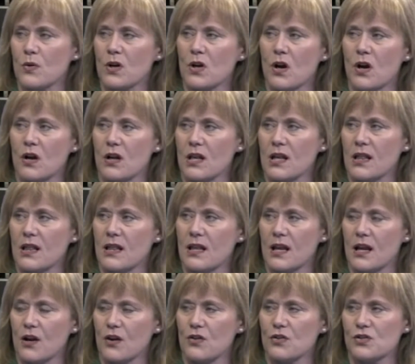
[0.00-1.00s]
regarding
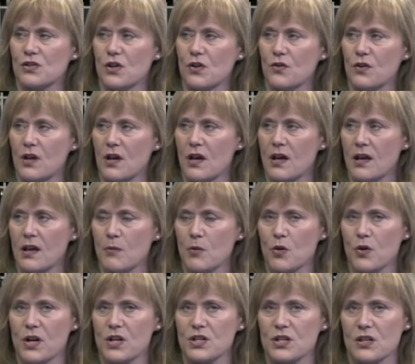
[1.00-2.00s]
the Arizona
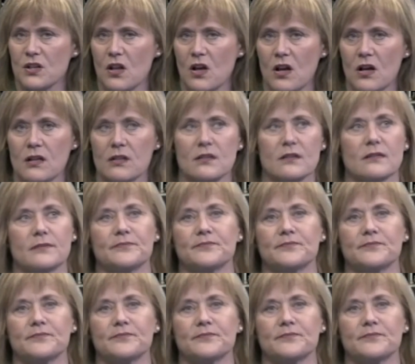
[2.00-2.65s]
immigration law.